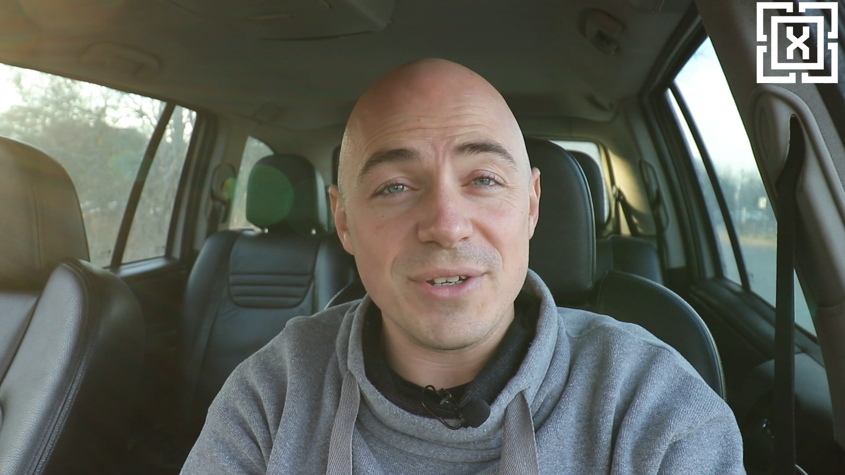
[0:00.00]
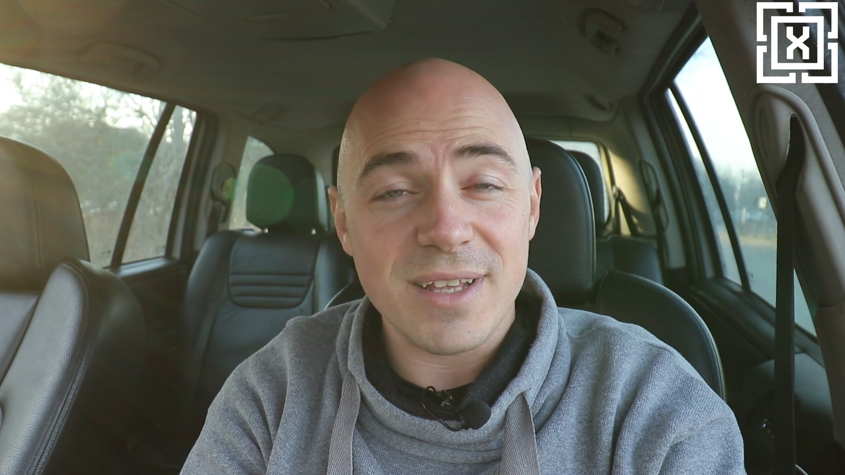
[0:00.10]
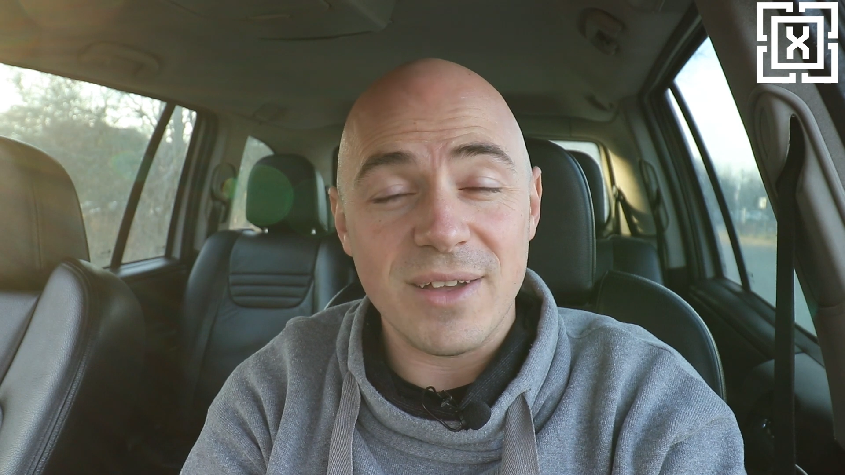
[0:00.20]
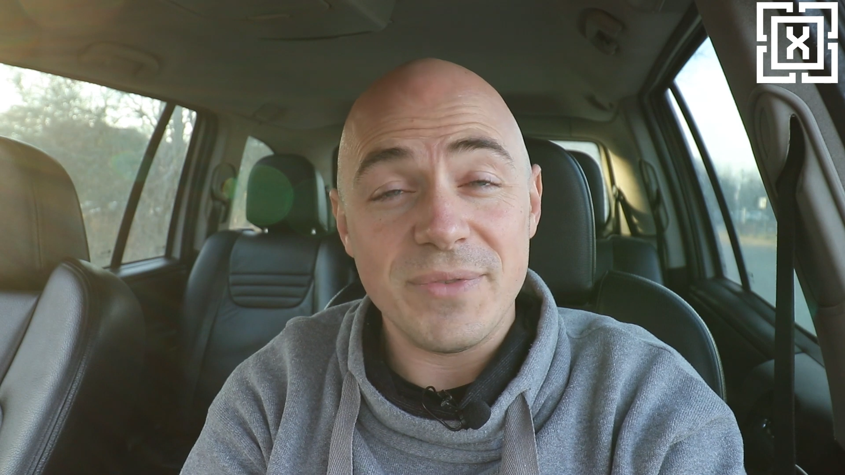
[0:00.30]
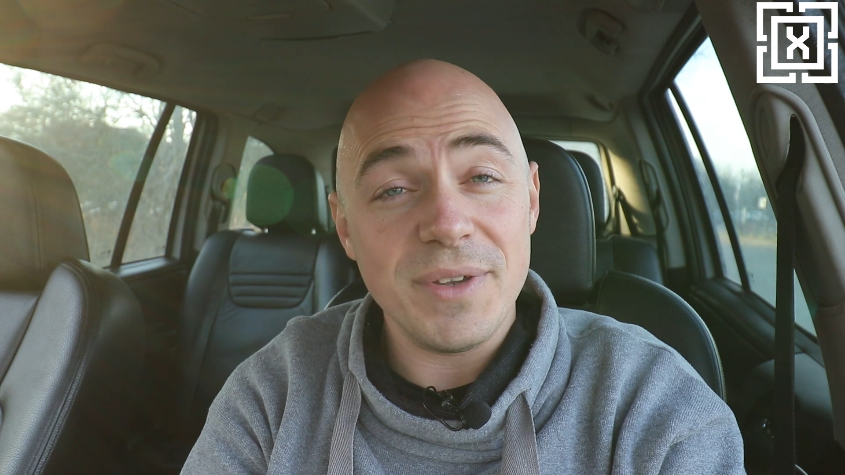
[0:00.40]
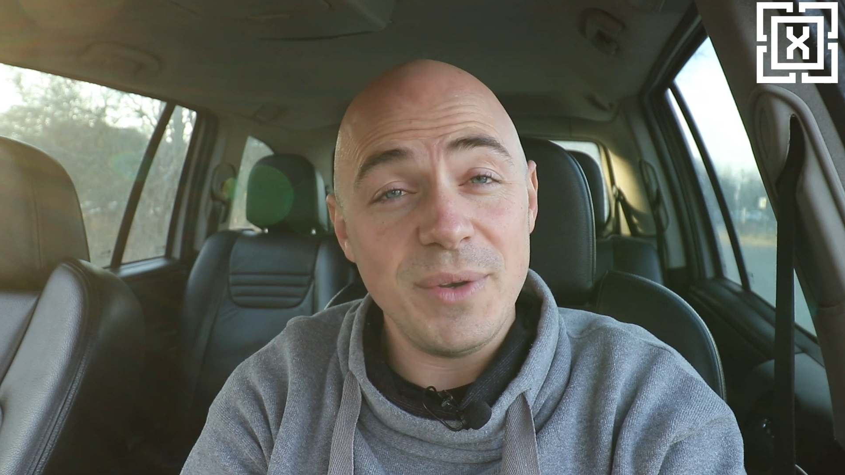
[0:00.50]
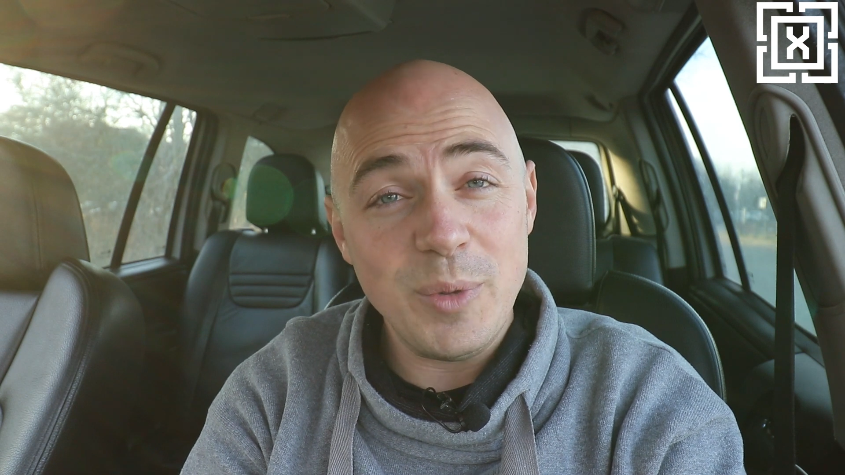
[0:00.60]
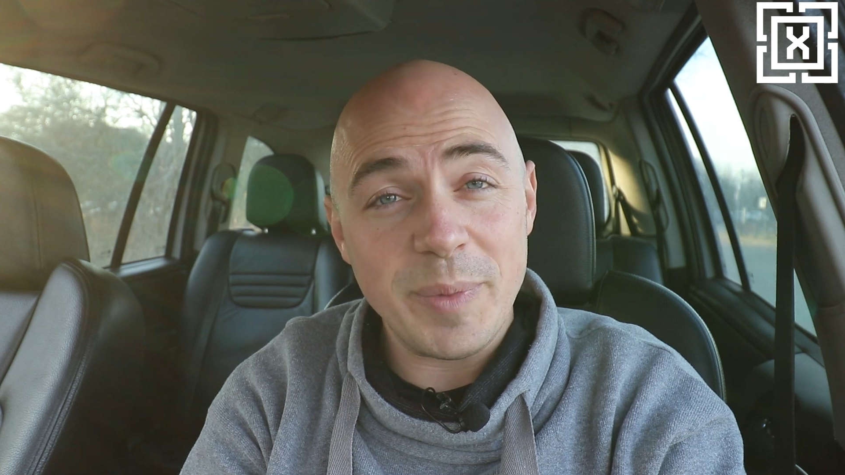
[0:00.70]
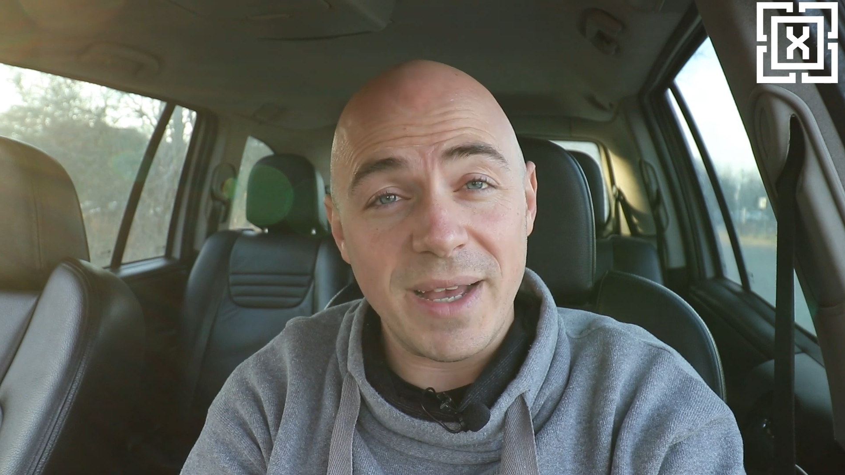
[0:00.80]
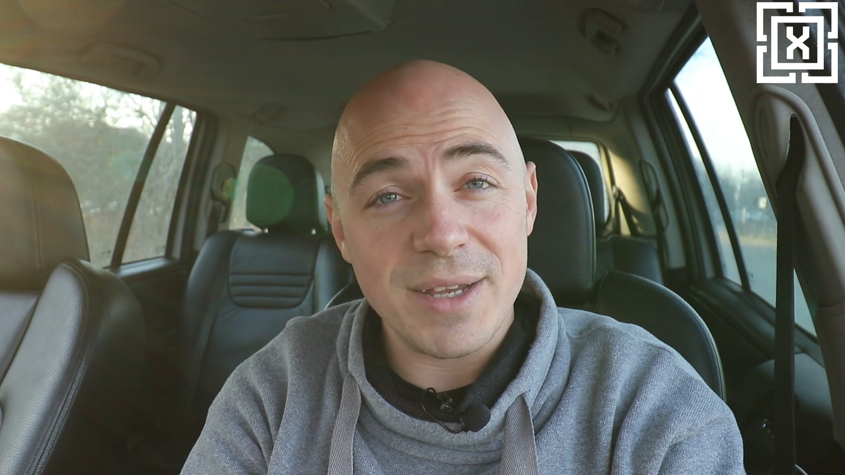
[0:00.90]
yourself a
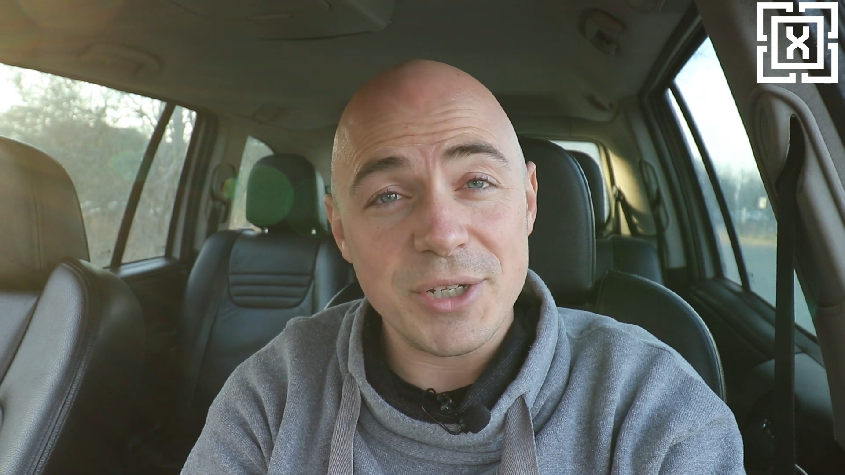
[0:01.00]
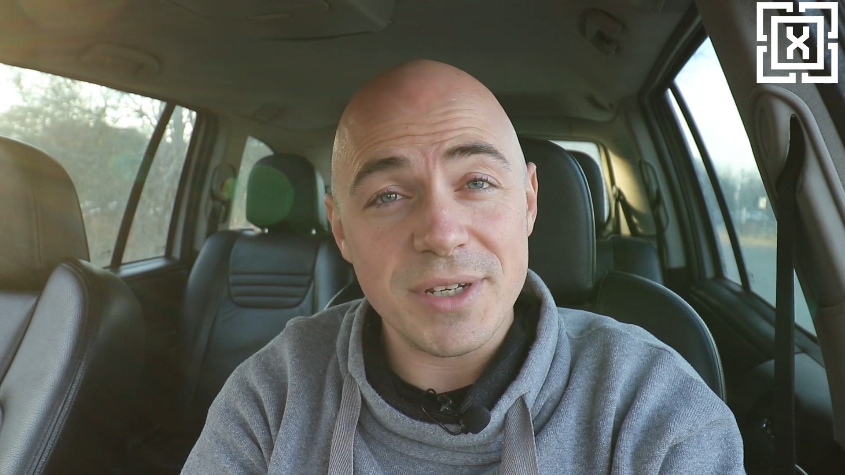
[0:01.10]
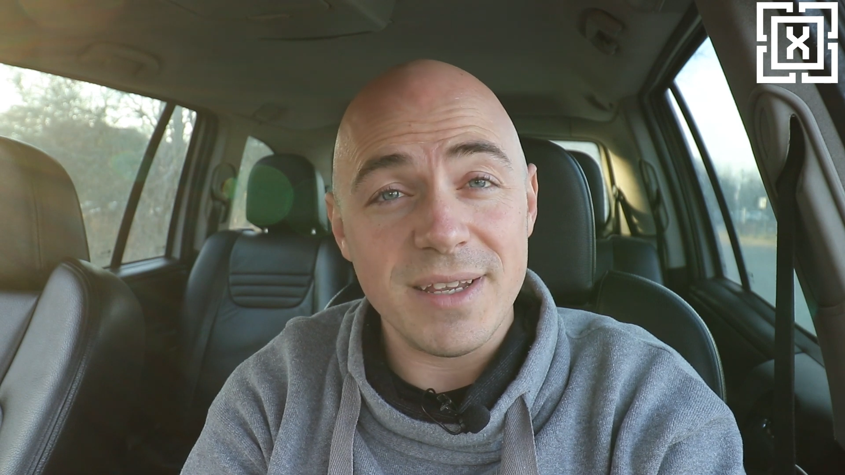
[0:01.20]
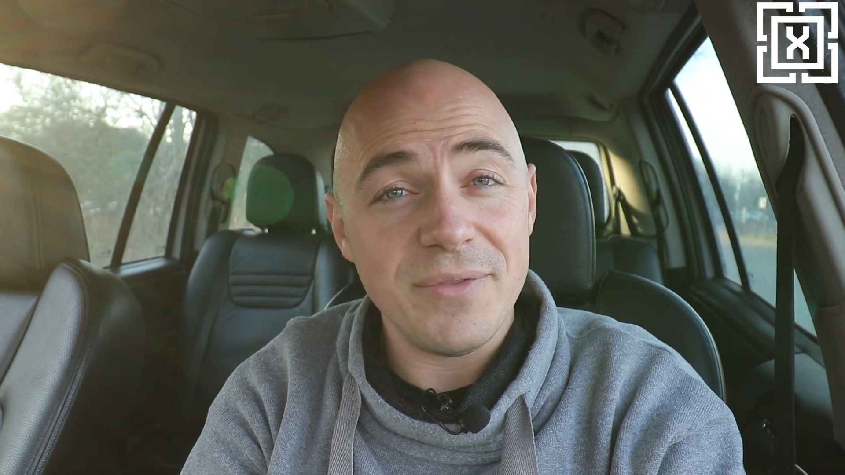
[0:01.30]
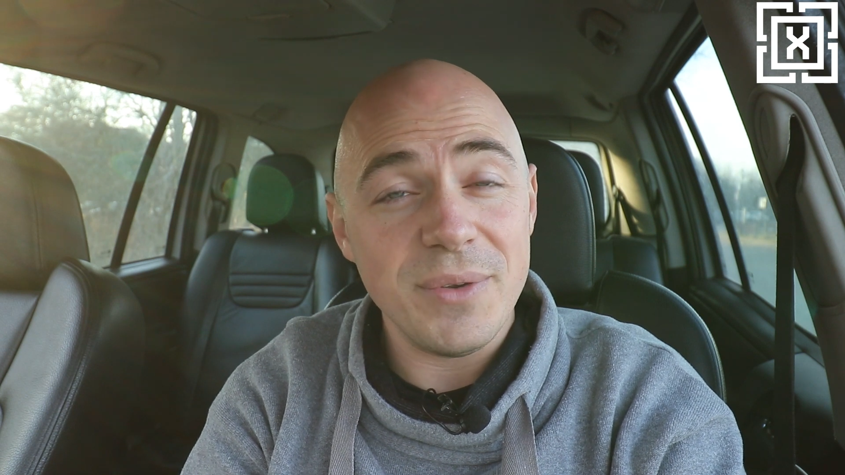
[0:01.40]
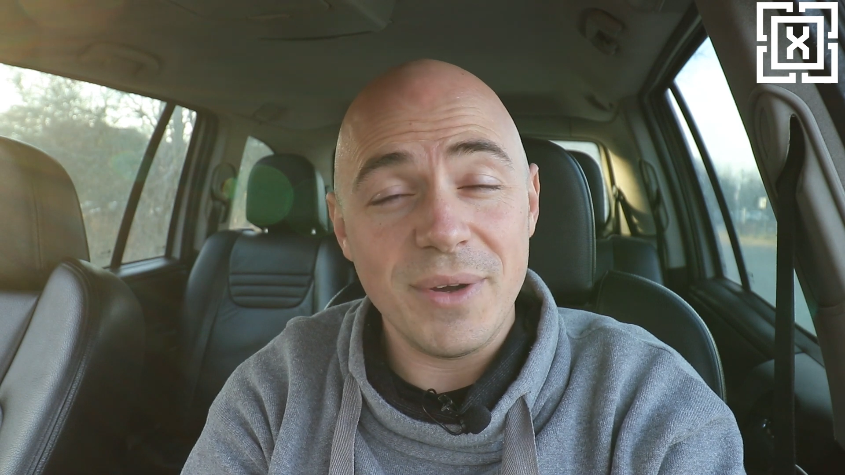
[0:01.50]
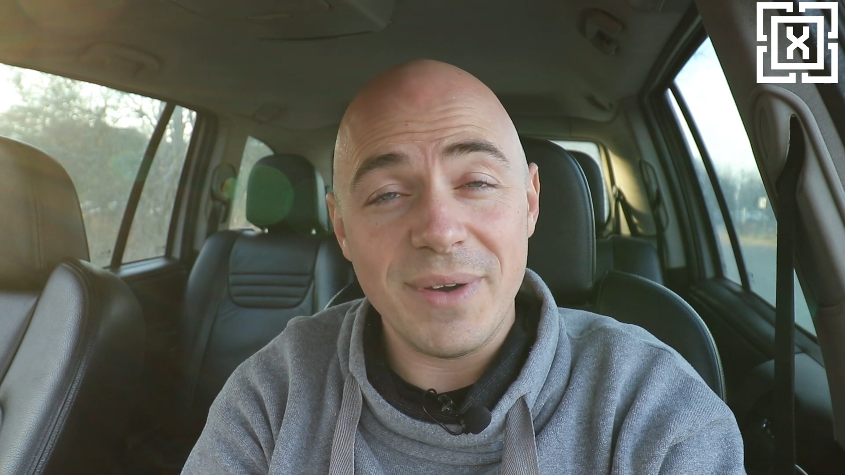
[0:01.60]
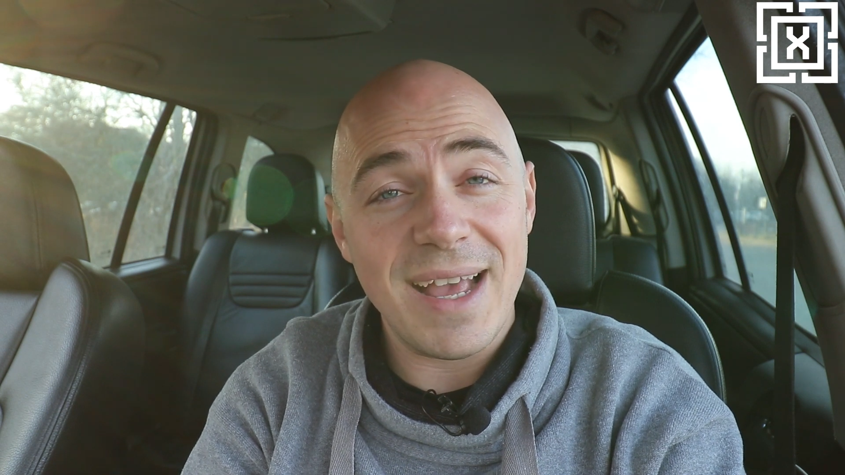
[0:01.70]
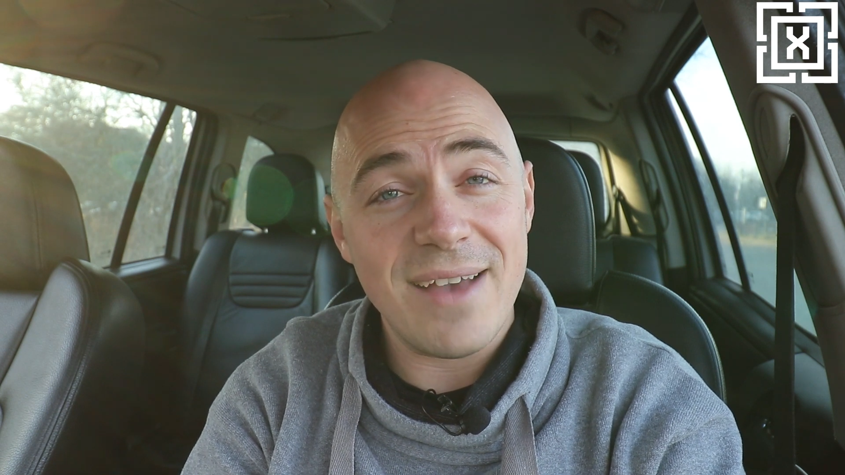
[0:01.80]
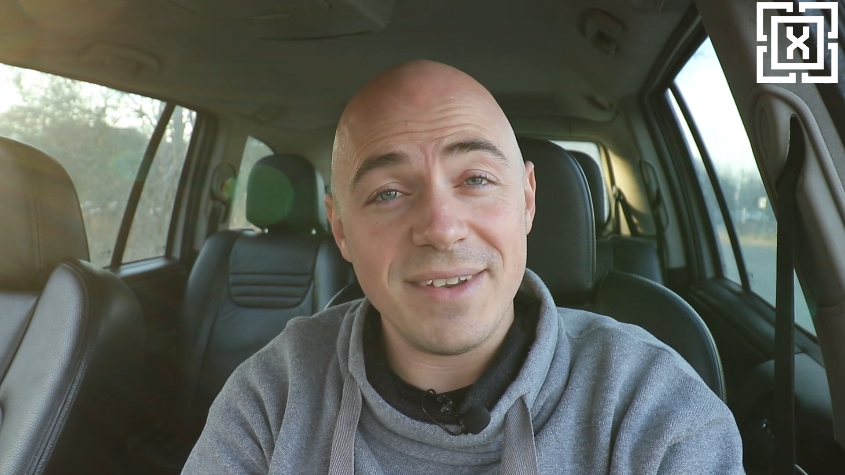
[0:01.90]
new passion if you
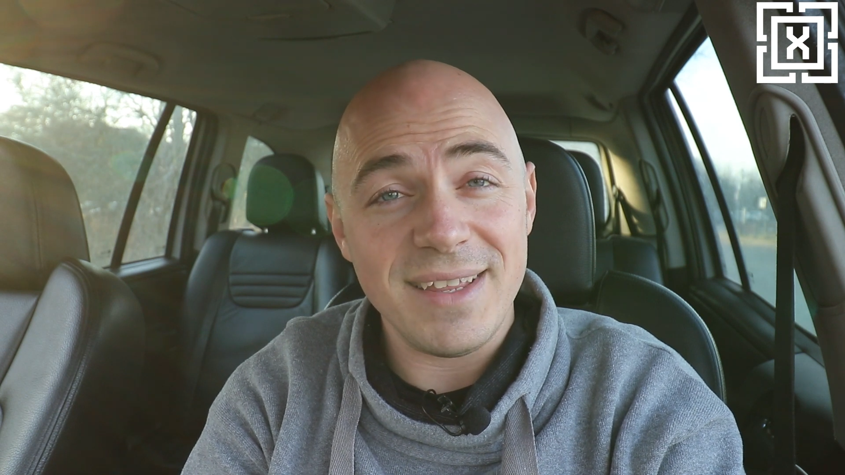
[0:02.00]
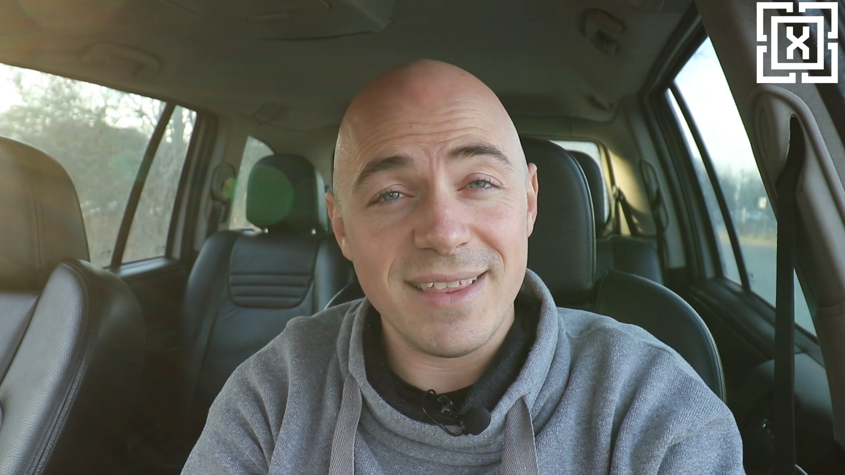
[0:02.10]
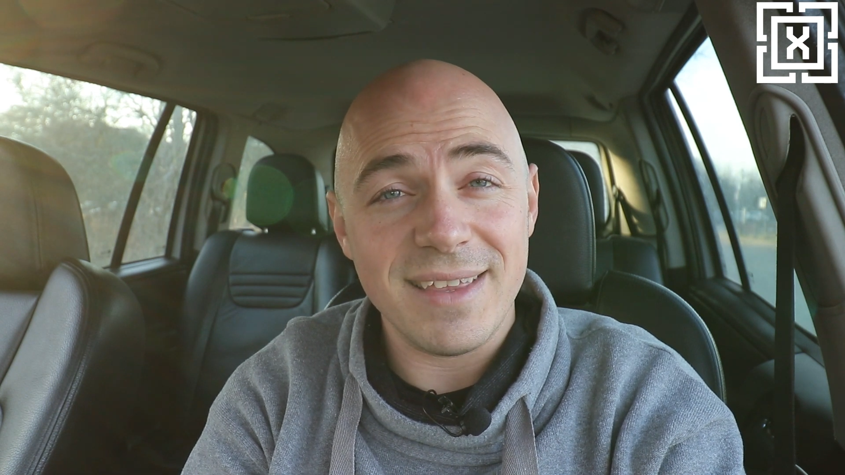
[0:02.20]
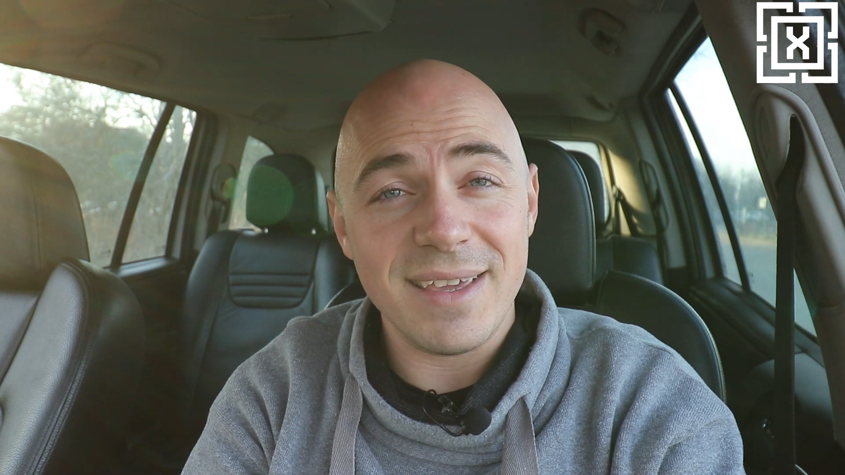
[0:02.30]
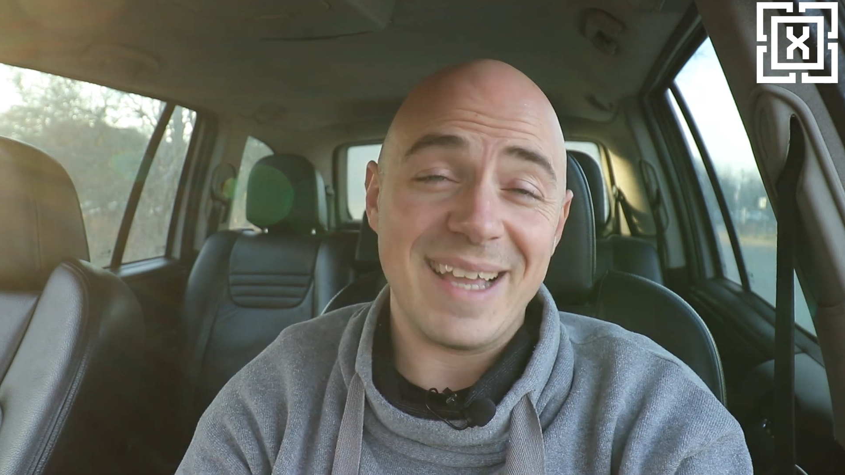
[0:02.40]
don't have anything.